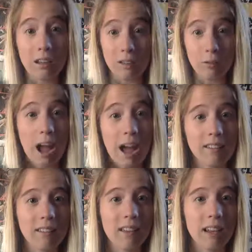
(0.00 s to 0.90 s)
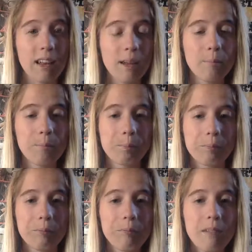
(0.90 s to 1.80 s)
Raz is in it,
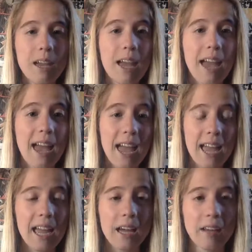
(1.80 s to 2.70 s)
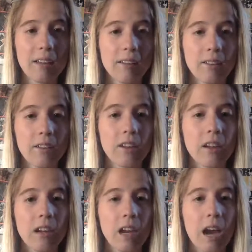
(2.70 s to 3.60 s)
and
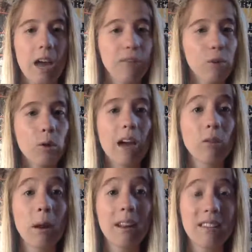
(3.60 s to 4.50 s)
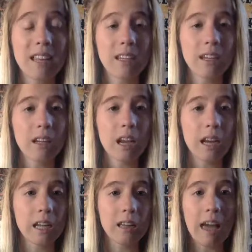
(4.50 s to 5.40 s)
if you guys want to send in
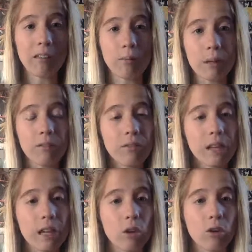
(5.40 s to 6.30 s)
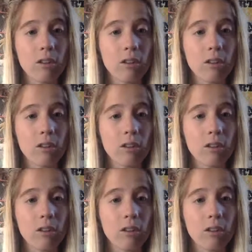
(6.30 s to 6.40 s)
any last minute videos,